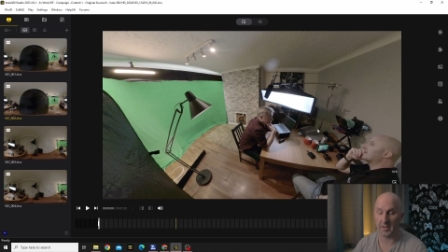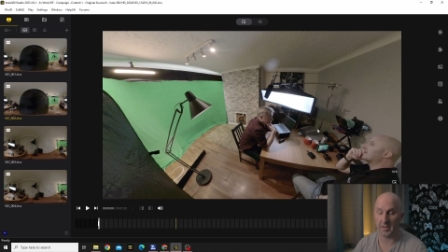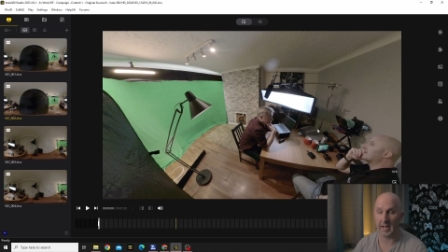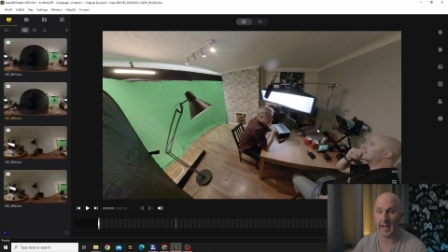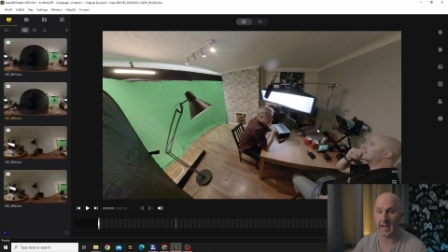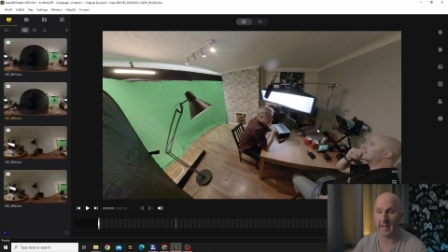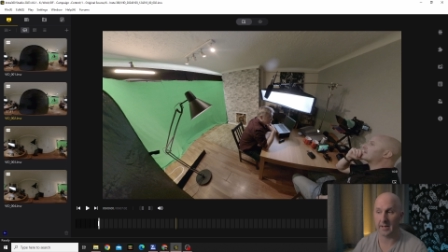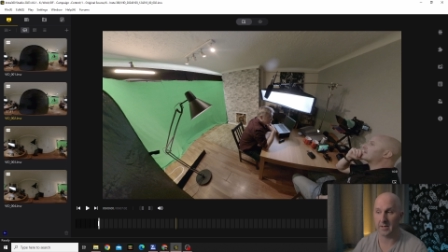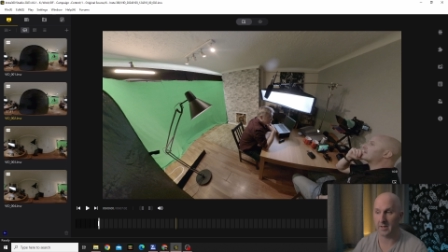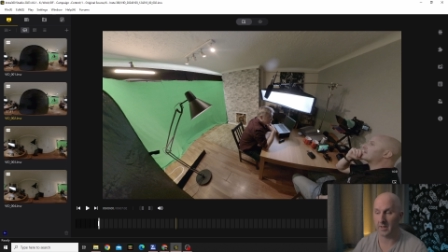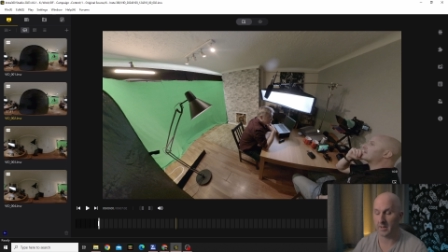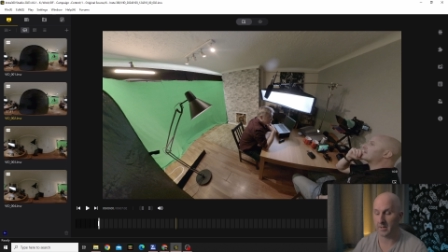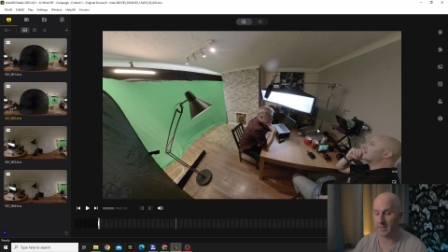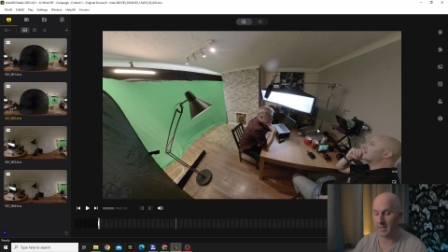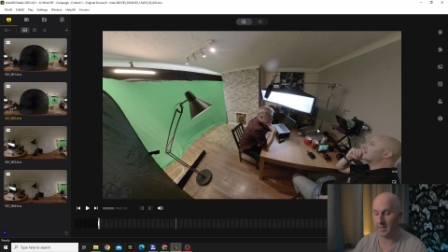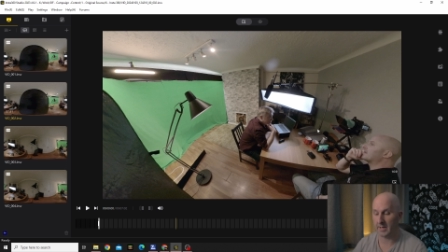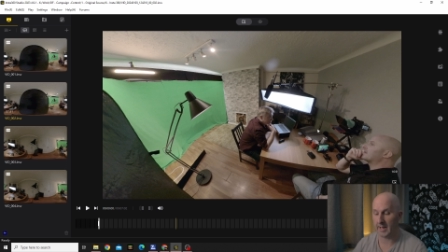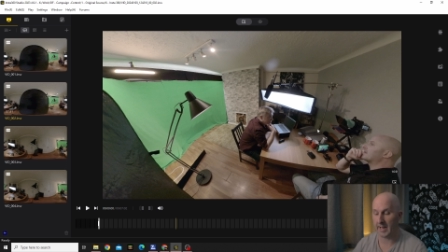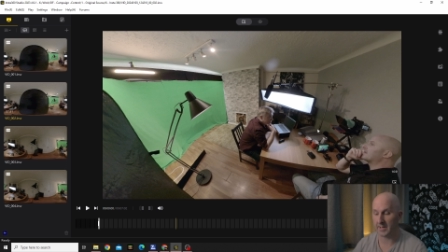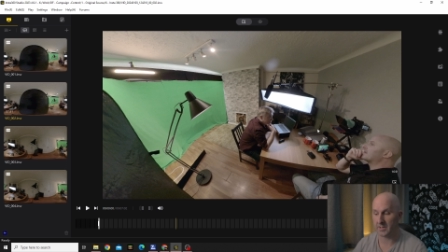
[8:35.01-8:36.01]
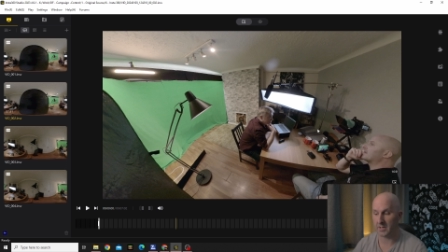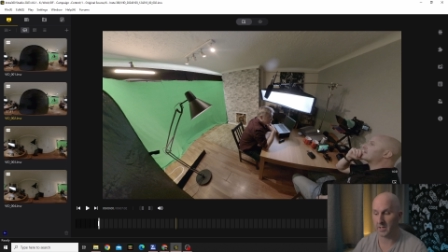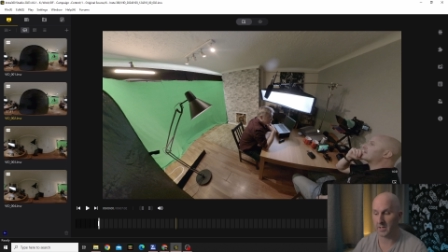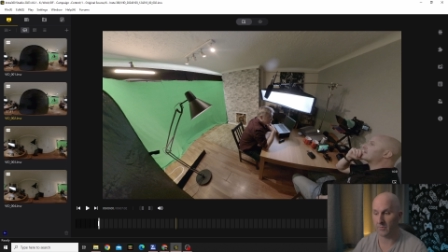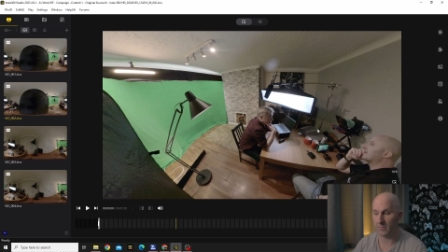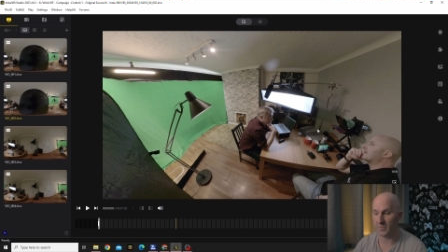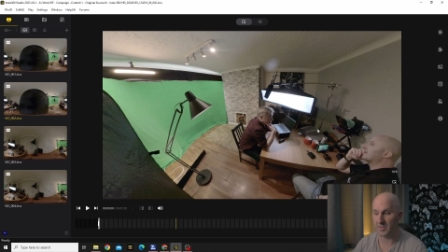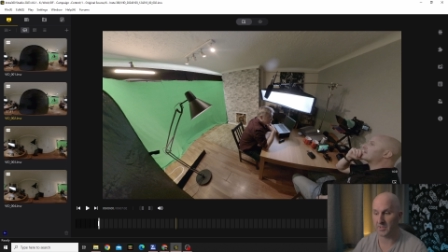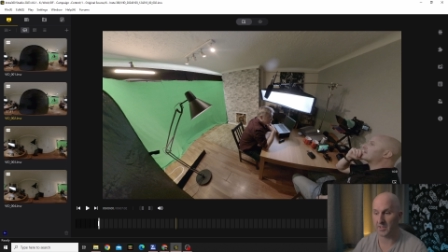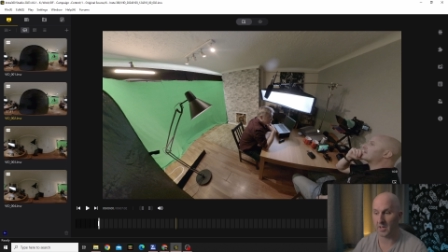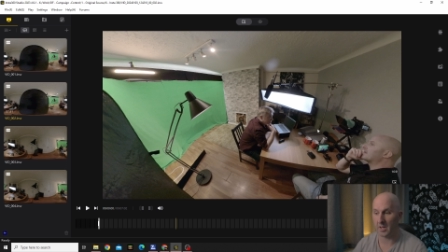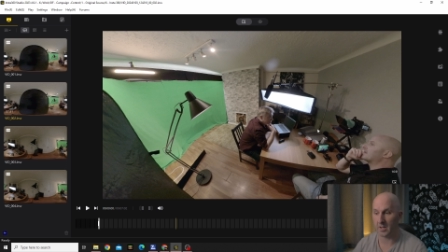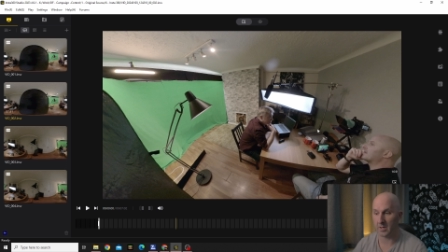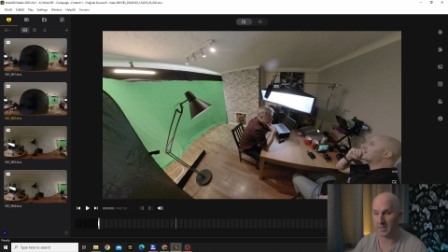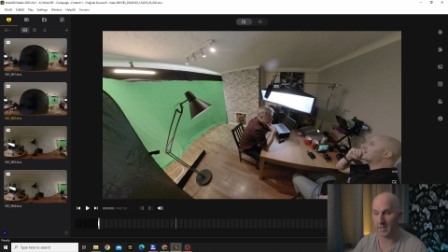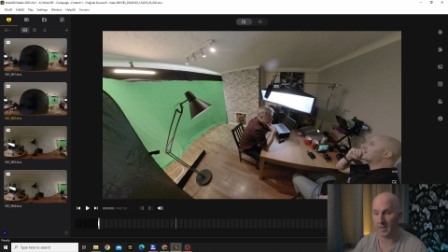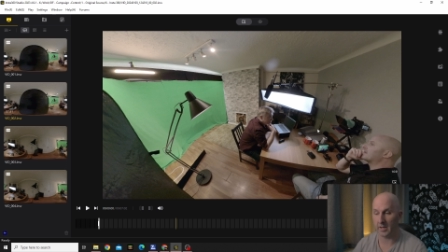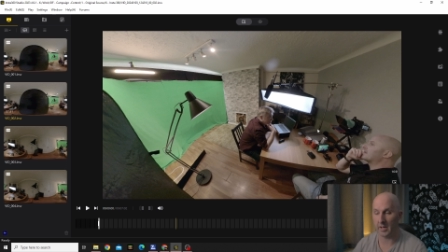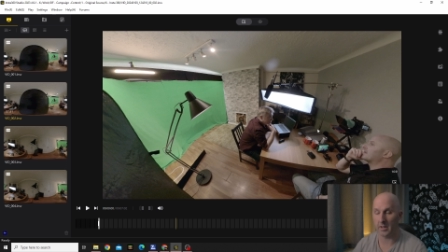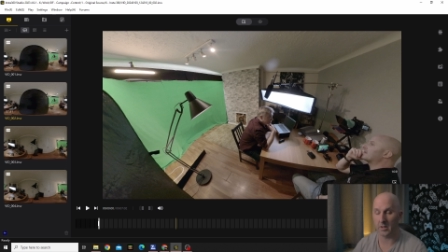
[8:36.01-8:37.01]
the actor can actually
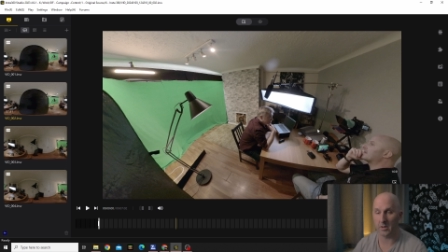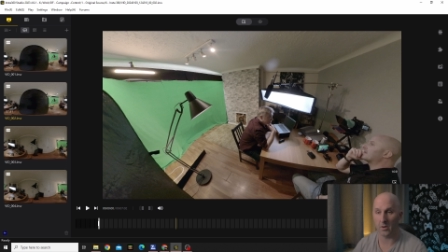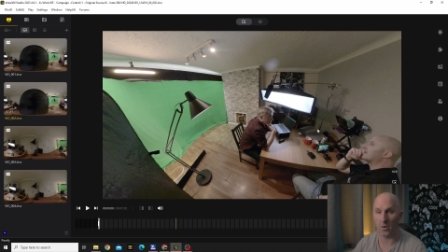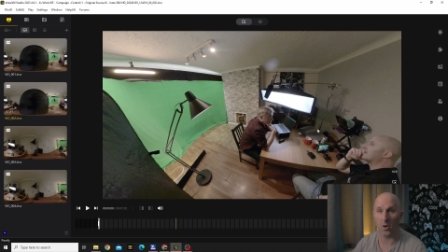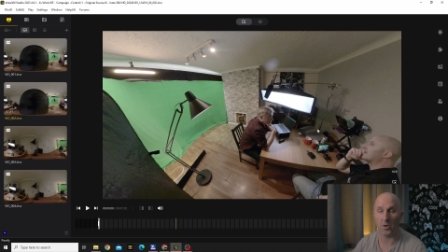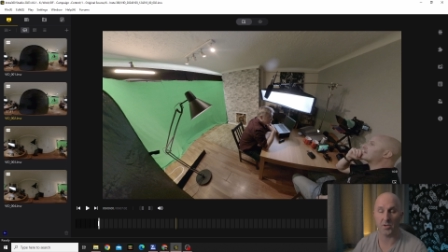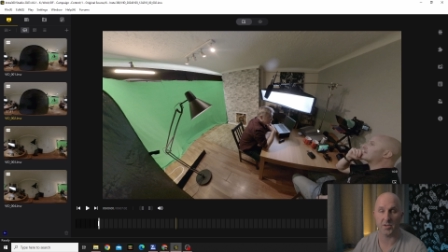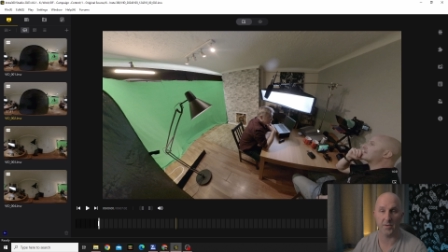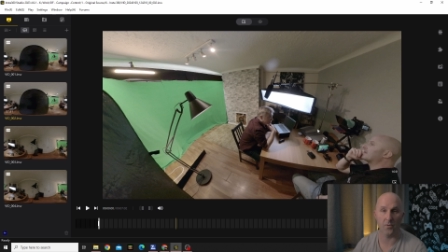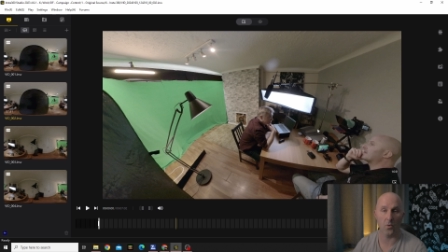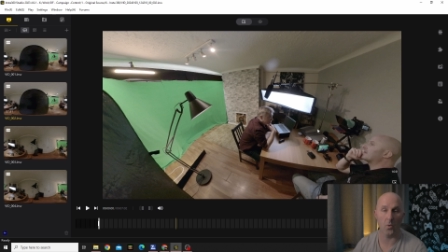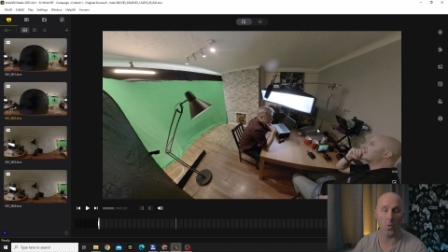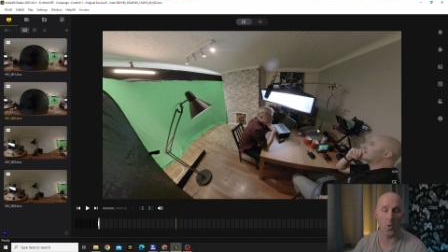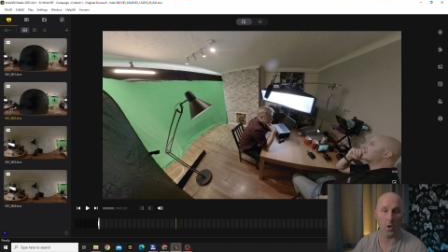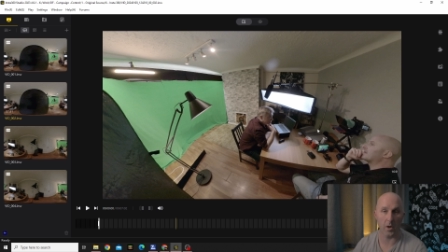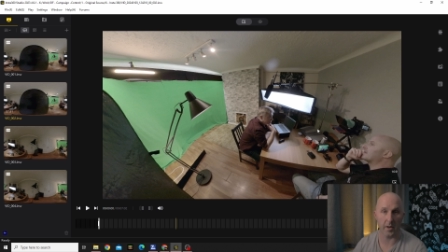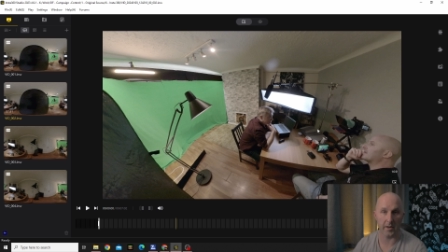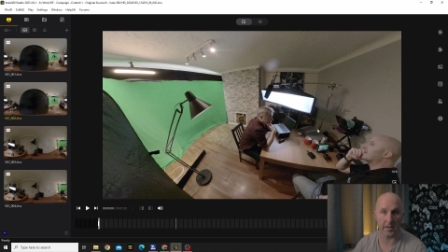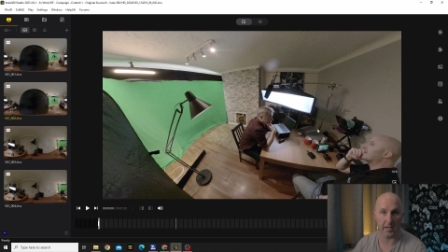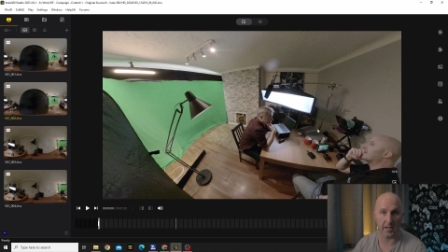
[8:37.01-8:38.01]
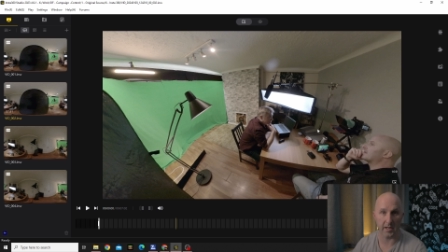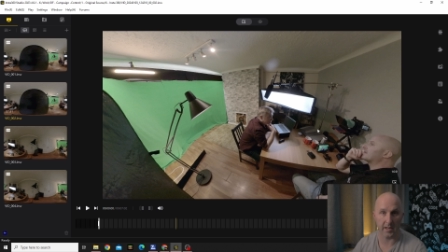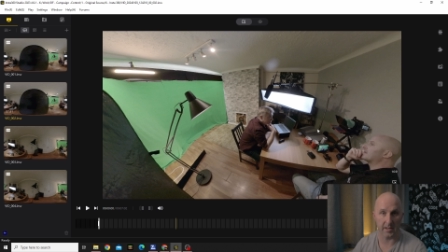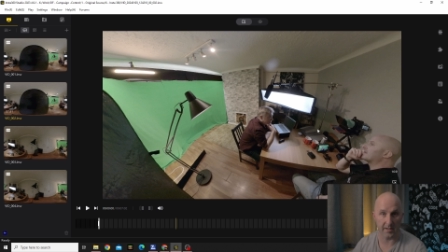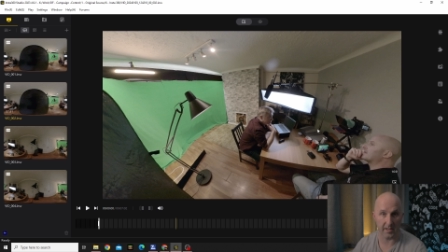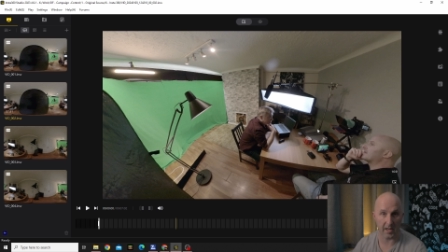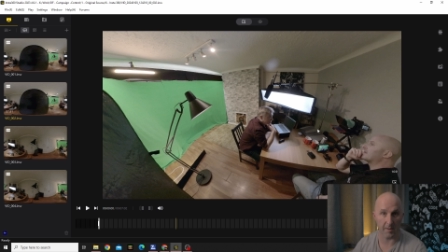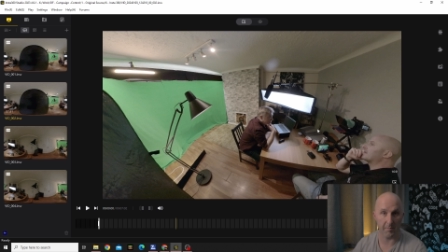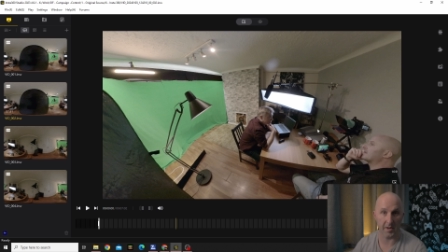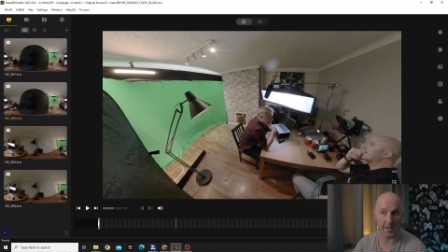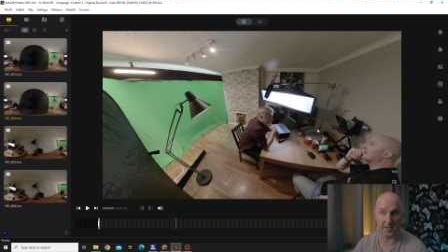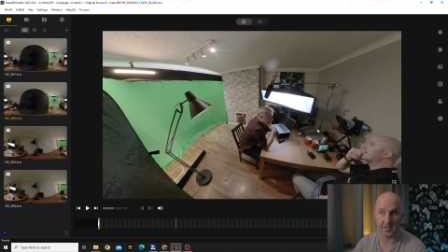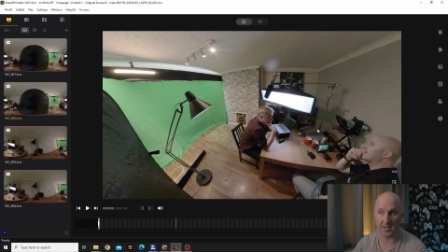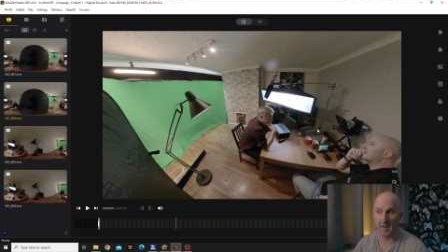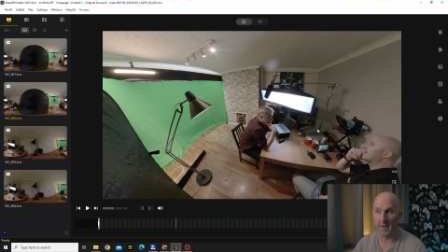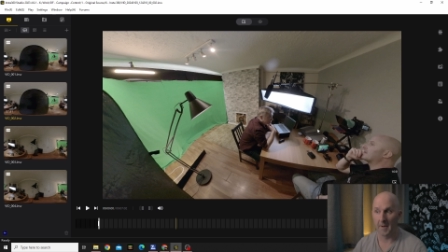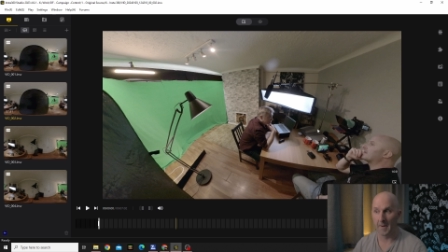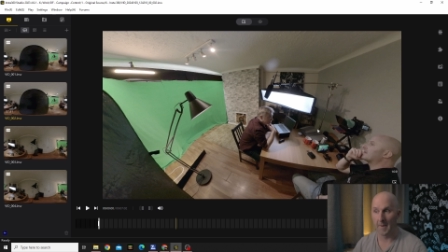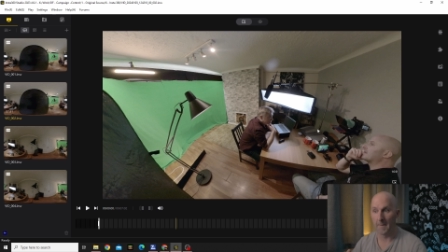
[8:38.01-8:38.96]
result in a loss of quality in the image,